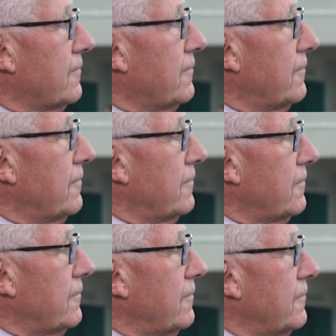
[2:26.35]

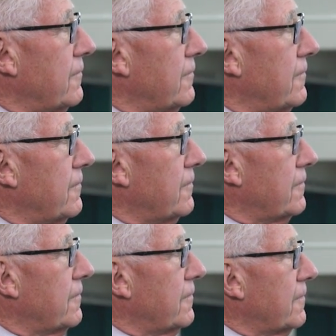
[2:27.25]

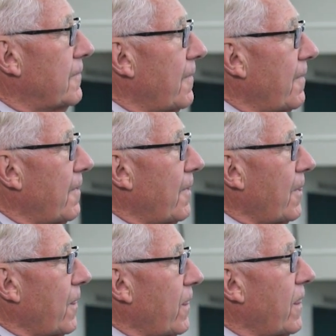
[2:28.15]

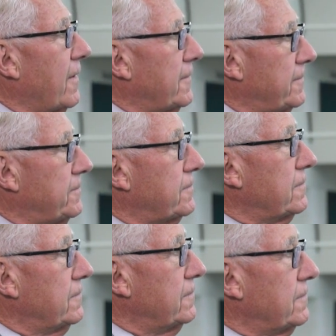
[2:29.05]

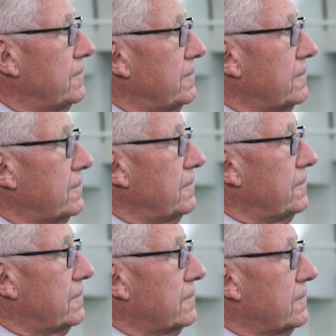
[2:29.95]

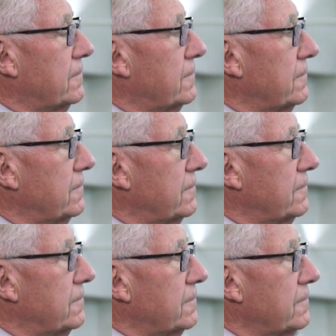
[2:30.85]

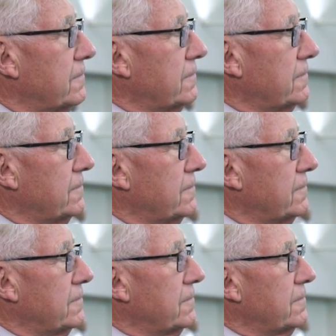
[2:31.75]

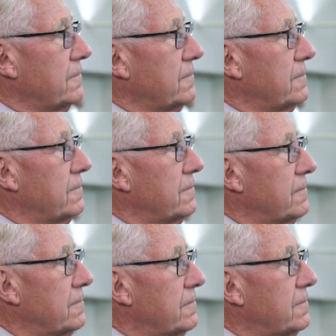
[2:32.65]

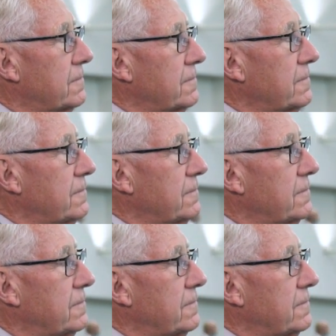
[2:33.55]
(silent)